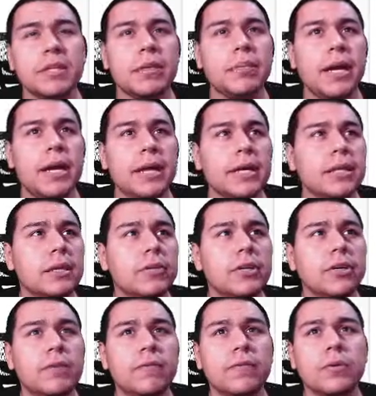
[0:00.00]
Back. There we
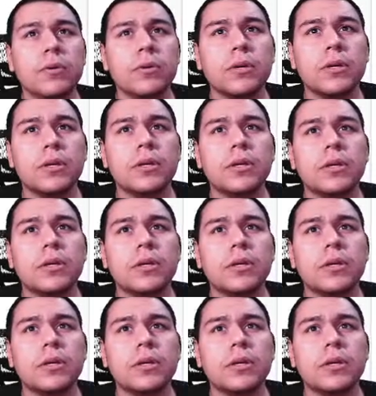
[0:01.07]
go. 4,